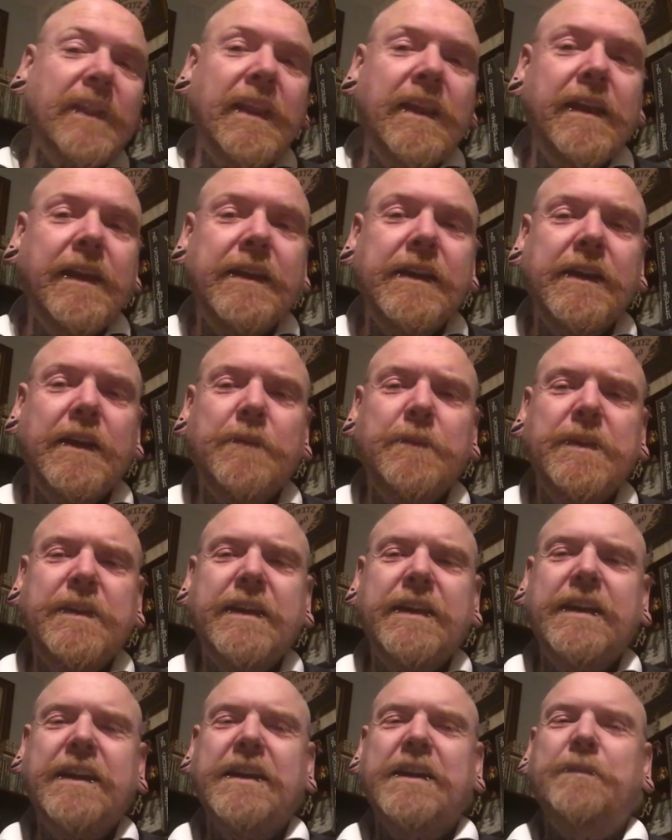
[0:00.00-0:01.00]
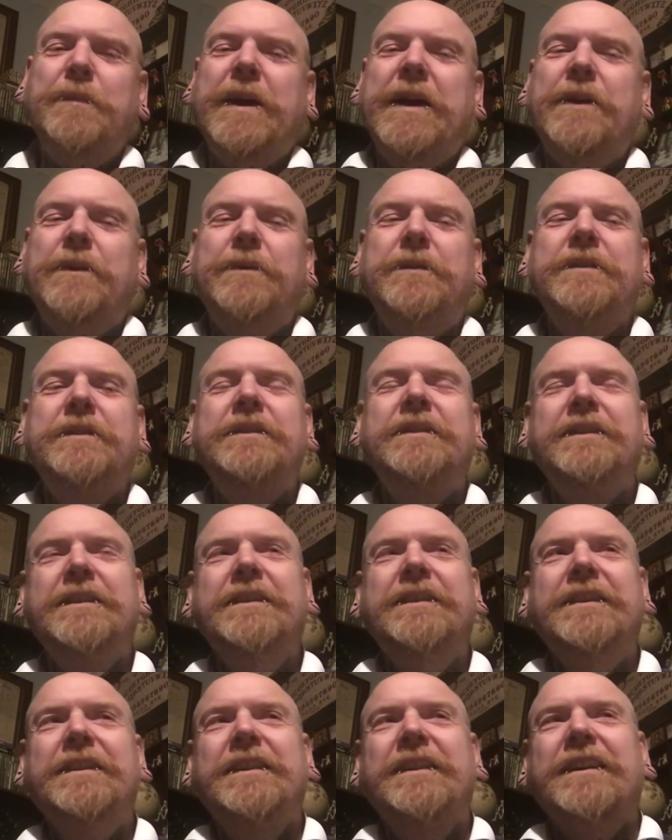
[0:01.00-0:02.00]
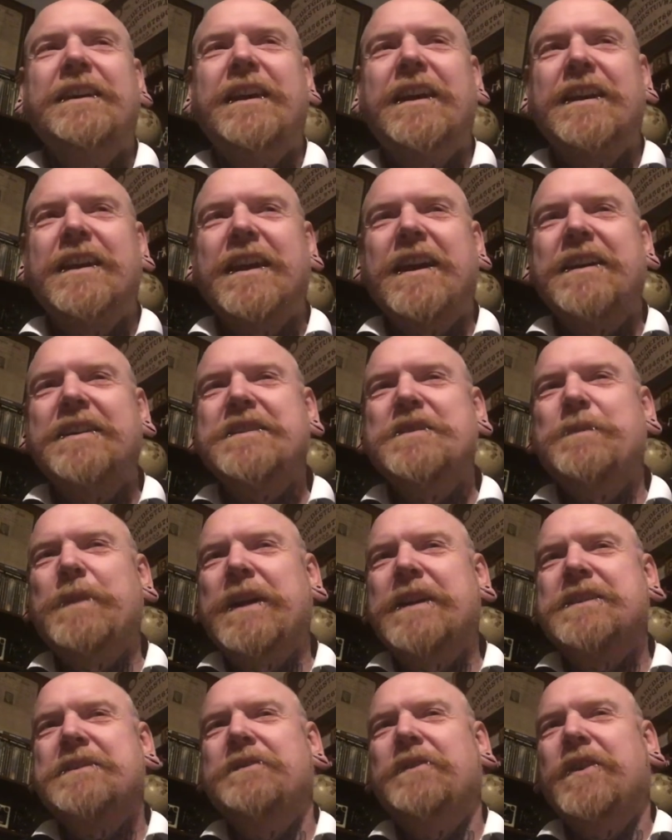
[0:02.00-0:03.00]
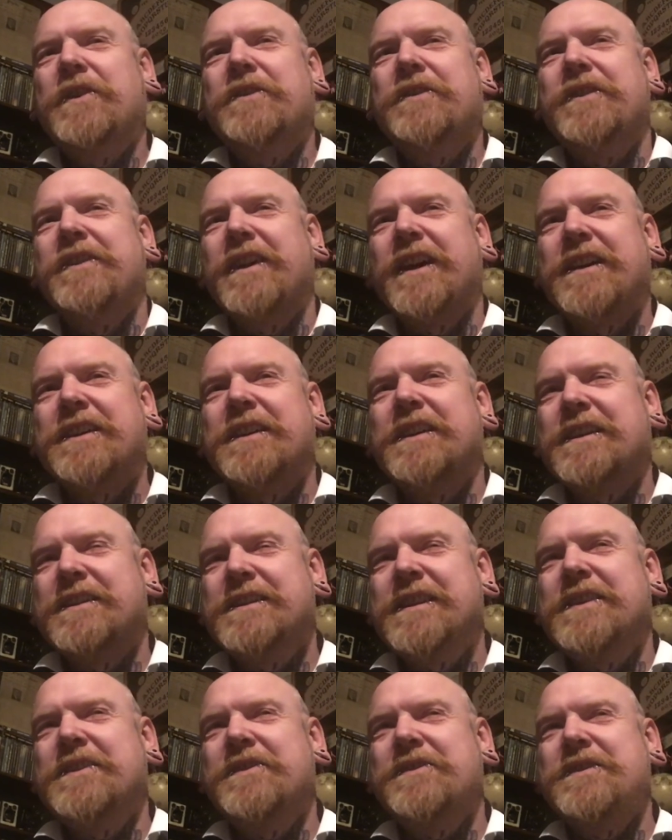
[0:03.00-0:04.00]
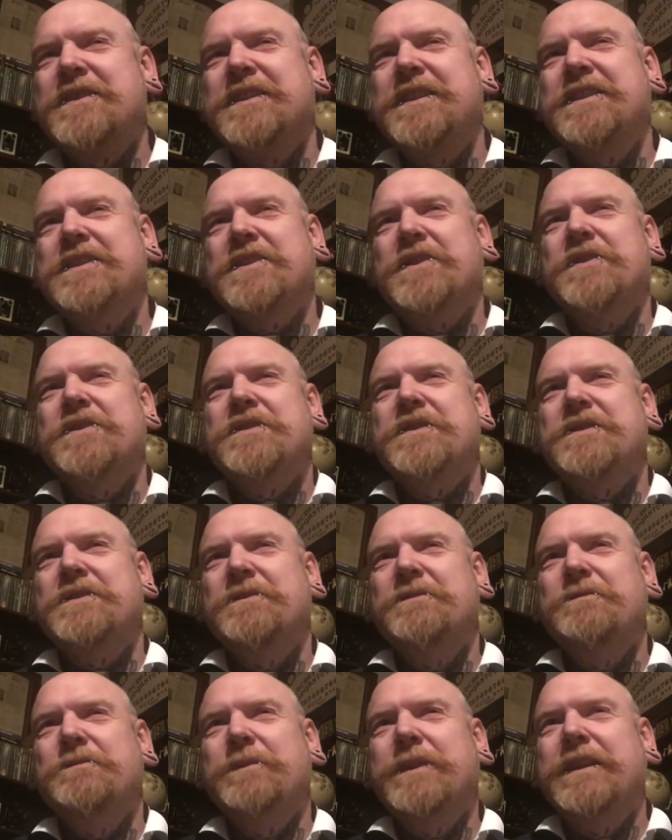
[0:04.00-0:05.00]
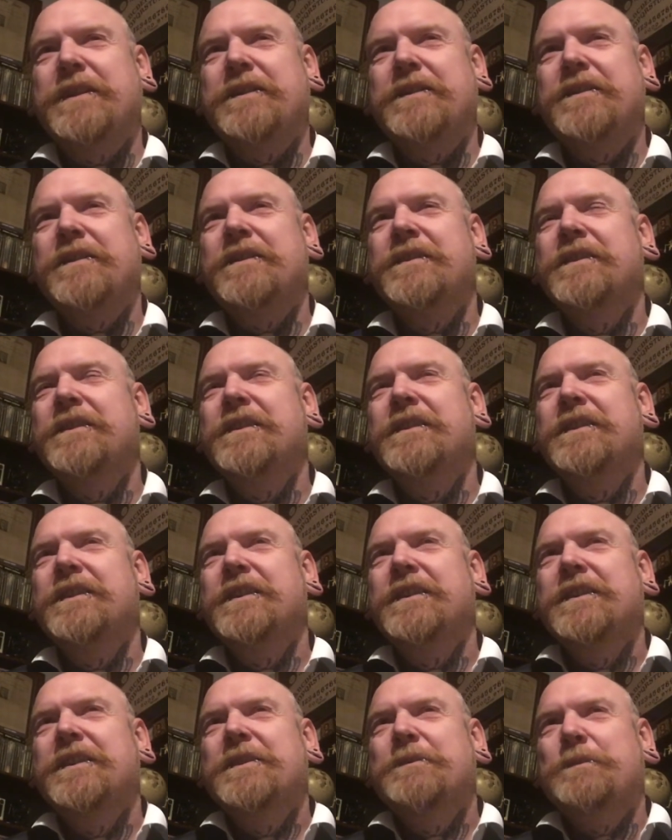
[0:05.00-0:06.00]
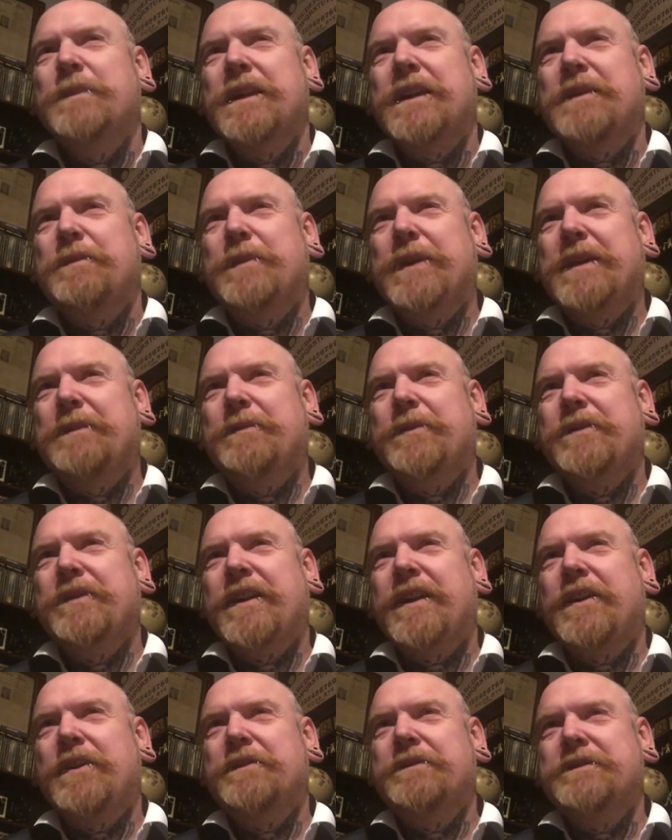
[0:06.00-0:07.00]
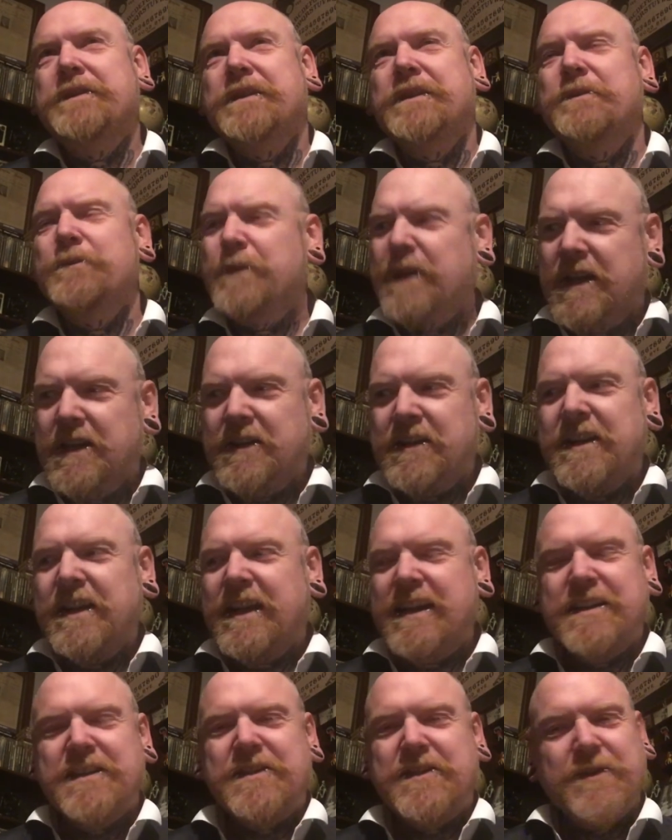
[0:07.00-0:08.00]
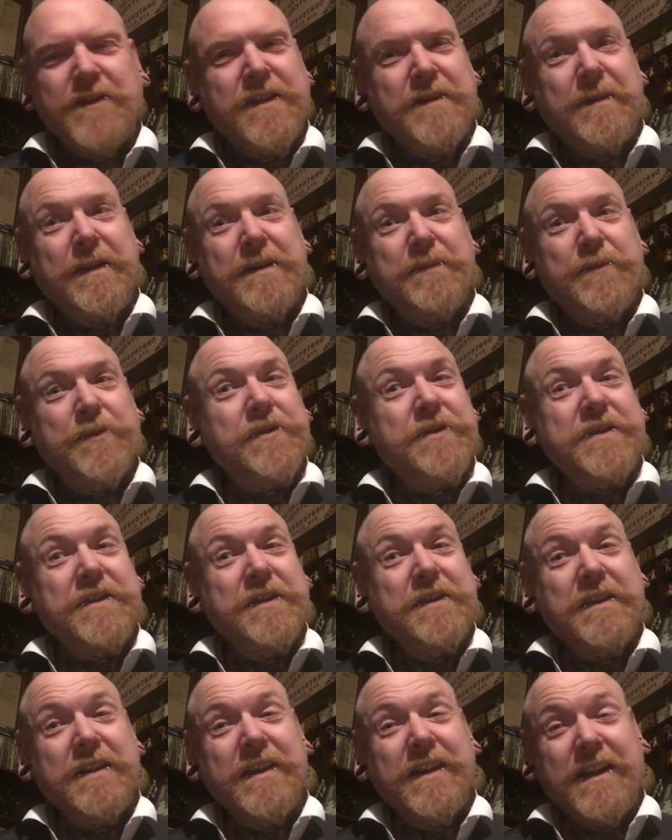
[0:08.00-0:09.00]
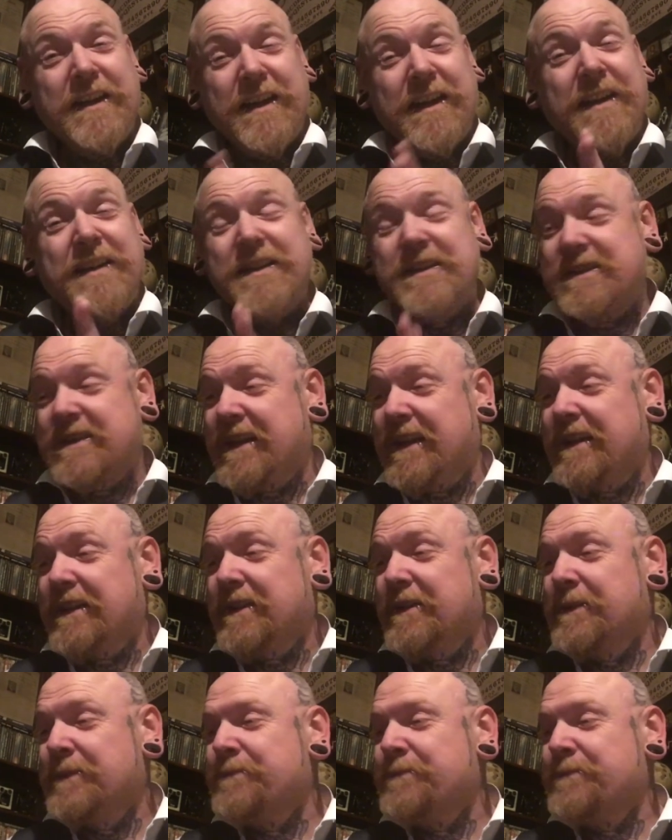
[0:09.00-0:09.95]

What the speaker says: And it got me thinking about an aspect of horror that I tend not to discuss with many people that often. We are going to get into talking about the books in a sec.